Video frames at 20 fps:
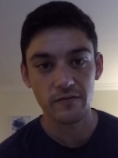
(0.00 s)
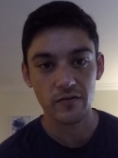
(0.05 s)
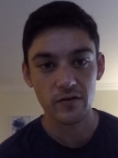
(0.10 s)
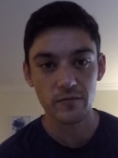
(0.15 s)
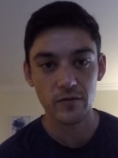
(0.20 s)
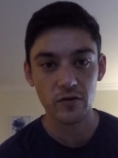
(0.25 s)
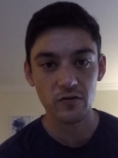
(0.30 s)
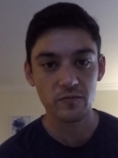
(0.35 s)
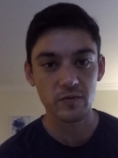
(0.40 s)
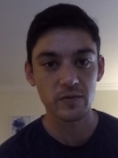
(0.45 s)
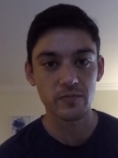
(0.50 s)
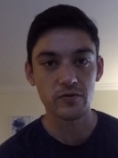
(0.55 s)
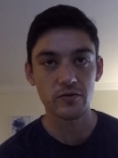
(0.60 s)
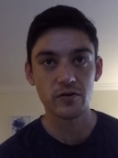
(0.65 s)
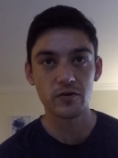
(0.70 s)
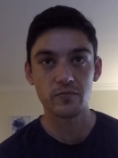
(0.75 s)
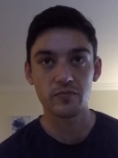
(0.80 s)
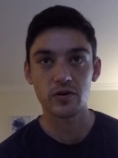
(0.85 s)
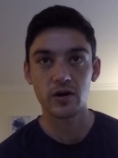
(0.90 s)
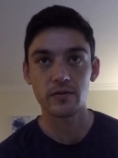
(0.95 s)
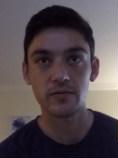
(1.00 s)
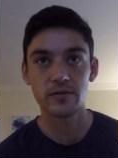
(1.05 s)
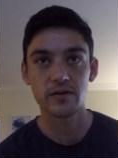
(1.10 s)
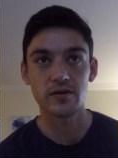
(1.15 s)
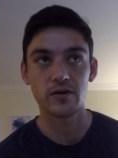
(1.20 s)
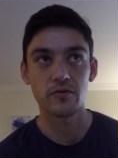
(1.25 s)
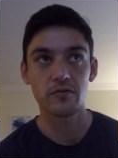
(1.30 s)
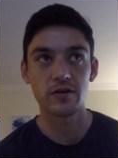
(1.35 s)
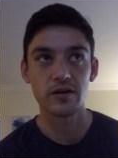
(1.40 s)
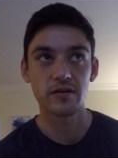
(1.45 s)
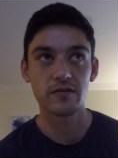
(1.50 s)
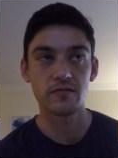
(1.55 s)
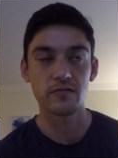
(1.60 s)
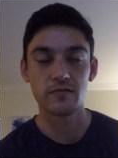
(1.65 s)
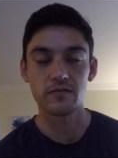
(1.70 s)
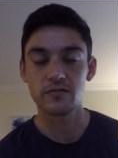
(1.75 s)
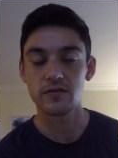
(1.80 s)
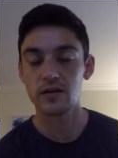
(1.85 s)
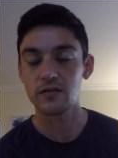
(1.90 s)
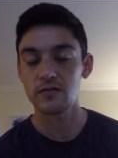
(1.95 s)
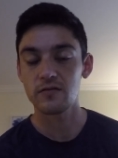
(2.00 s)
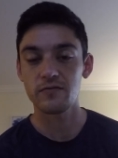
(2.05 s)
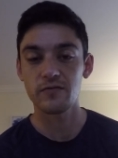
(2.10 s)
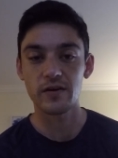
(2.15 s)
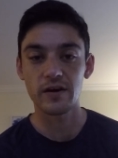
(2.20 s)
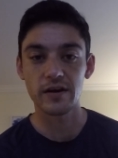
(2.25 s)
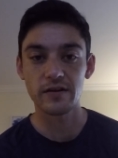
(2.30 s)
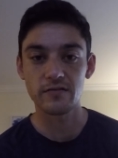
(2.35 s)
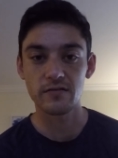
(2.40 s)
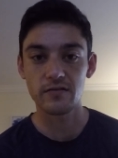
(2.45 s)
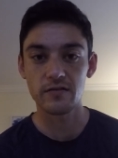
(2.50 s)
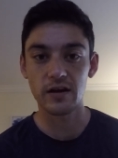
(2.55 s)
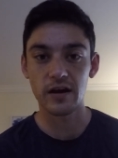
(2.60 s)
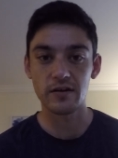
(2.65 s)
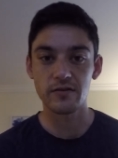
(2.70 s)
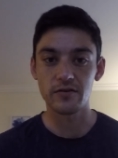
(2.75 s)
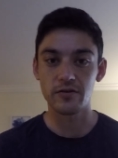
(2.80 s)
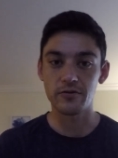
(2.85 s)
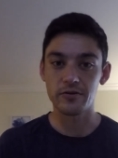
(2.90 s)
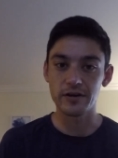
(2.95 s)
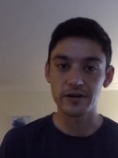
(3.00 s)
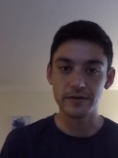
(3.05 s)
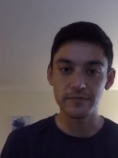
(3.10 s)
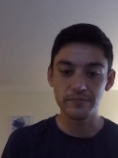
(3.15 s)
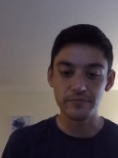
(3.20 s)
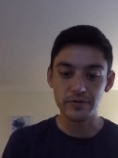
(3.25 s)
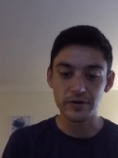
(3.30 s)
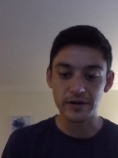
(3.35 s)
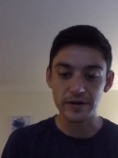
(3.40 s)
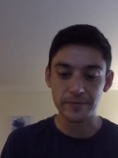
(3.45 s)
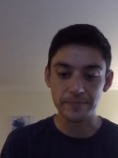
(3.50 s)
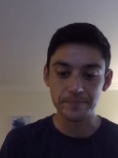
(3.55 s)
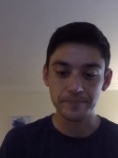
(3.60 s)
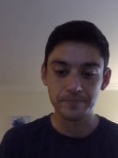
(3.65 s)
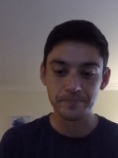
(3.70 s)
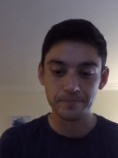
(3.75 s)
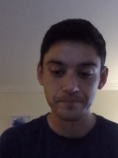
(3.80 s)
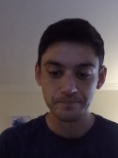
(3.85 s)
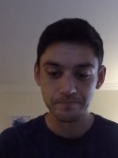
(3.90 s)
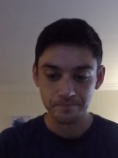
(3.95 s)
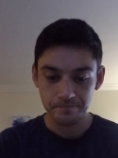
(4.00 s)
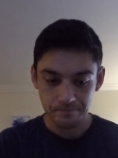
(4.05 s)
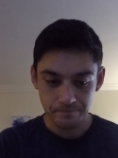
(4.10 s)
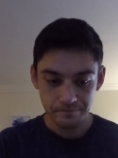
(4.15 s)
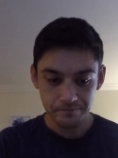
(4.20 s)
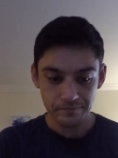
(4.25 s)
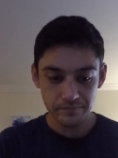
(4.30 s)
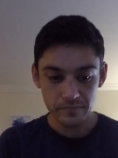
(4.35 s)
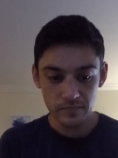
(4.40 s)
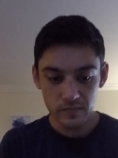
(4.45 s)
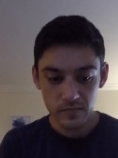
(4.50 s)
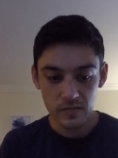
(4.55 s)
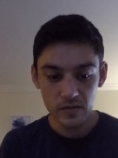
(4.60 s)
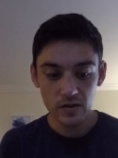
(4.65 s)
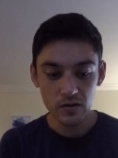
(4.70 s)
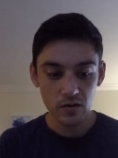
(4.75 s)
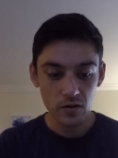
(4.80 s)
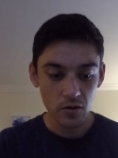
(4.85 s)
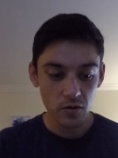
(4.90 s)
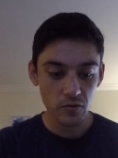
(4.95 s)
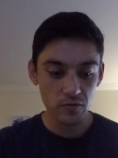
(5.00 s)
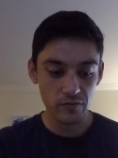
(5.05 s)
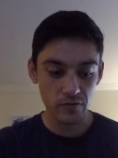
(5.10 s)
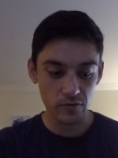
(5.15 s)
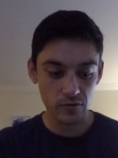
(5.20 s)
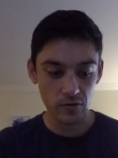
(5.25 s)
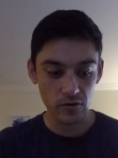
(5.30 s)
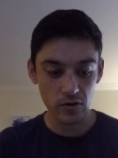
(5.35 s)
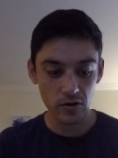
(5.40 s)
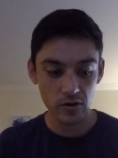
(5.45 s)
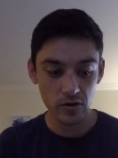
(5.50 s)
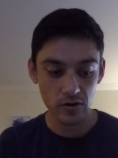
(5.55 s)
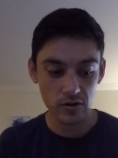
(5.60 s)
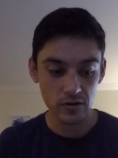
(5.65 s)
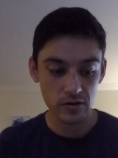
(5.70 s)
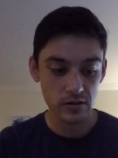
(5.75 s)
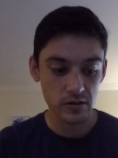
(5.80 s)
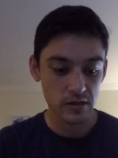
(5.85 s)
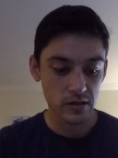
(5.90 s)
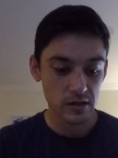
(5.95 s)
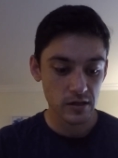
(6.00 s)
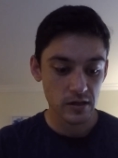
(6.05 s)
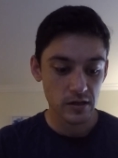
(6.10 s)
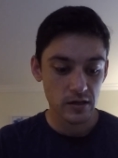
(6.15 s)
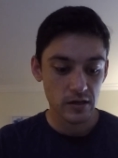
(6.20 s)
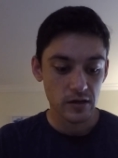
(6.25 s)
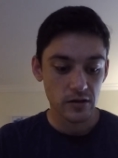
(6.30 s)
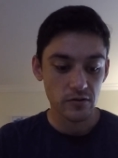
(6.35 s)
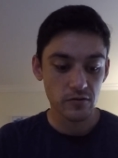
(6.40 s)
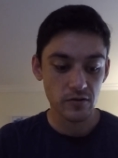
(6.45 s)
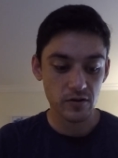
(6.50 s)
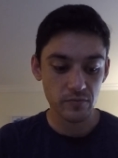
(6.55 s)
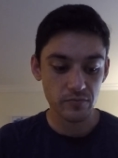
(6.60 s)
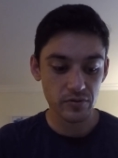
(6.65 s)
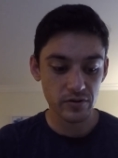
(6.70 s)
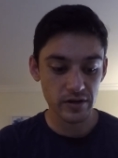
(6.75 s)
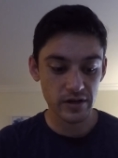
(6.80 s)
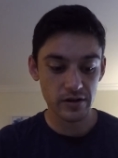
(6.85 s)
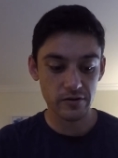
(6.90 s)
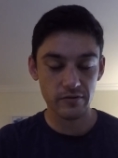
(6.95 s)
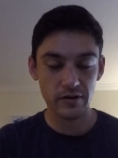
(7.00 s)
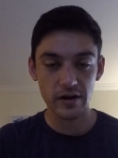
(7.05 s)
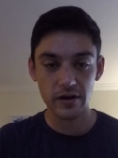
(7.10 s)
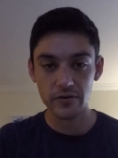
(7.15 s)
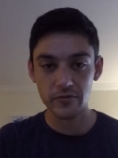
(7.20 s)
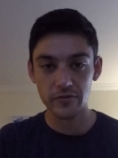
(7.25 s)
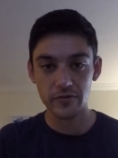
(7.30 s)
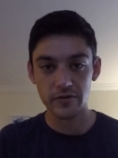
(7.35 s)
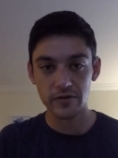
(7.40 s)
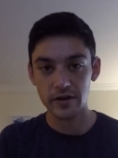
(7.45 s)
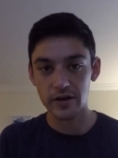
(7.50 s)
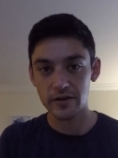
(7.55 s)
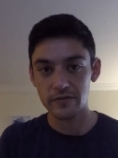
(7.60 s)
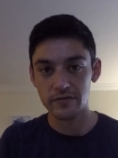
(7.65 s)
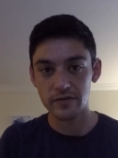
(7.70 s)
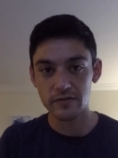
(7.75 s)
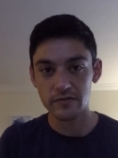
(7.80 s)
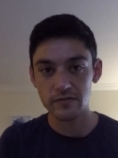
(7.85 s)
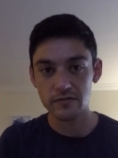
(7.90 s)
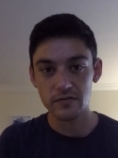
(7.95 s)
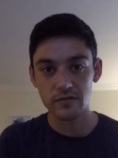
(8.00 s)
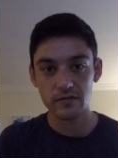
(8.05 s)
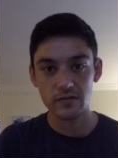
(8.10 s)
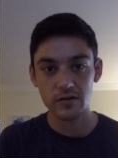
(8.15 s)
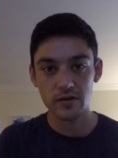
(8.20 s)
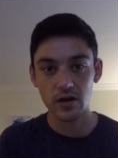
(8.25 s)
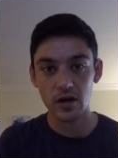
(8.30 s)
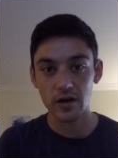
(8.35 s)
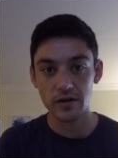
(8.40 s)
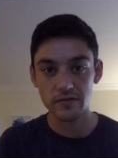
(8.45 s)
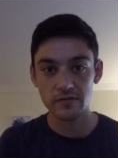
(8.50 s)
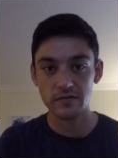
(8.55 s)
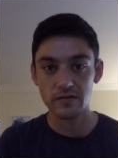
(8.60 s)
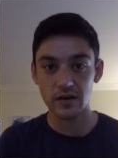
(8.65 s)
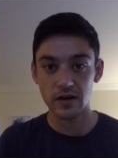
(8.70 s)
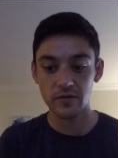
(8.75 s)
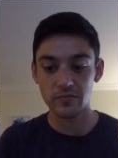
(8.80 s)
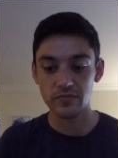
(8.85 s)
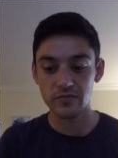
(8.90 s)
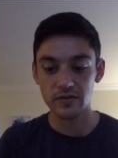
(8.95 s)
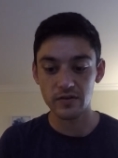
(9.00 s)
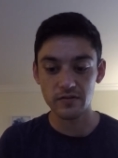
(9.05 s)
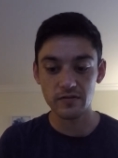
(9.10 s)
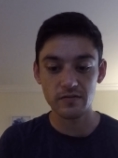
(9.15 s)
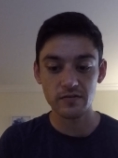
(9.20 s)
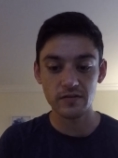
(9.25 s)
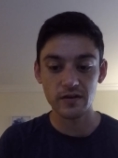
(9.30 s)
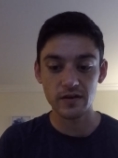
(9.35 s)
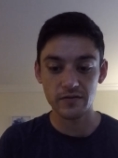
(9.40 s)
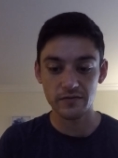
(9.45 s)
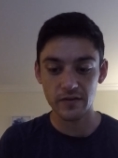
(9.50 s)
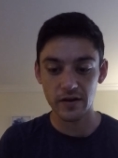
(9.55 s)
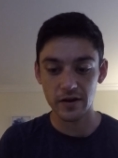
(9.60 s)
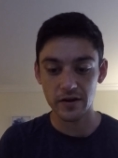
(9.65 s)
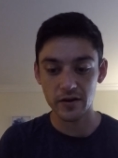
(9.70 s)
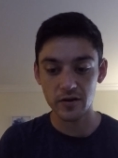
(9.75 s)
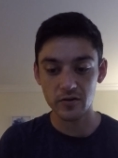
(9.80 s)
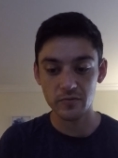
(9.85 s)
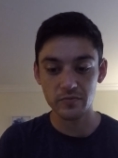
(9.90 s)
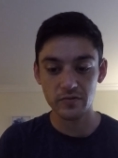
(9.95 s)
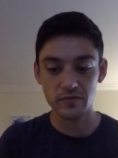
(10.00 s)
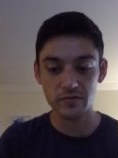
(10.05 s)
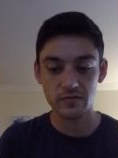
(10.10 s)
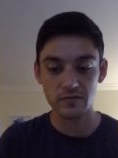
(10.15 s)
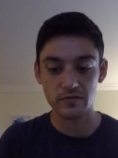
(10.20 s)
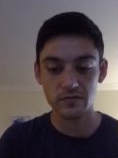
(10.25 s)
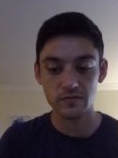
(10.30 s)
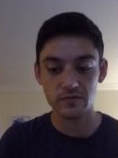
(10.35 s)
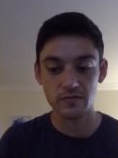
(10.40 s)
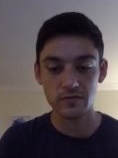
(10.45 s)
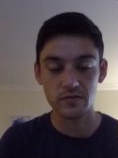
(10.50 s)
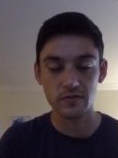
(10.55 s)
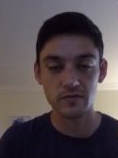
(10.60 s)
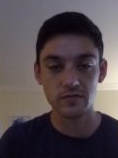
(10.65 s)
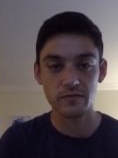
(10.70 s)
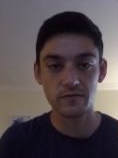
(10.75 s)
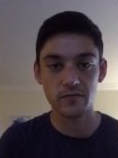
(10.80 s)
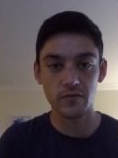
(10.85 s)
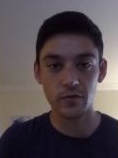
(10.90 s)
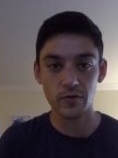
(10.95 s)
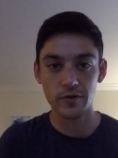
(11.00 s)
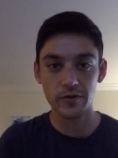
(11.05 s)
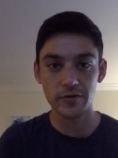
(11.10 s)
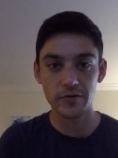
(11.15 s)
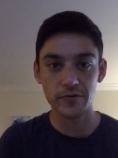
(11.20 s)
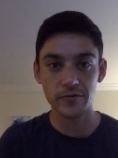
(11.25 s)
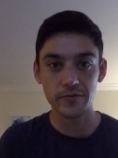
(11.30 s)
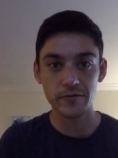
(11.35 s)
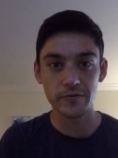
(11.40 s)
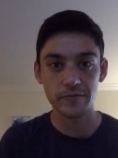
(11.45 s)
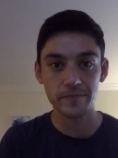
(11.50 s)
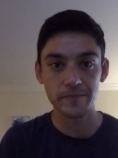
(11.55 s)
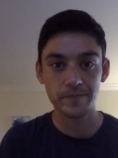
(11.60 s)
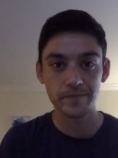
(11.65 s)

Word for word: For most people, you probably don't need to intensify it to that degree, but overall, you can play around with a lot of these concepts and see if that helps for you.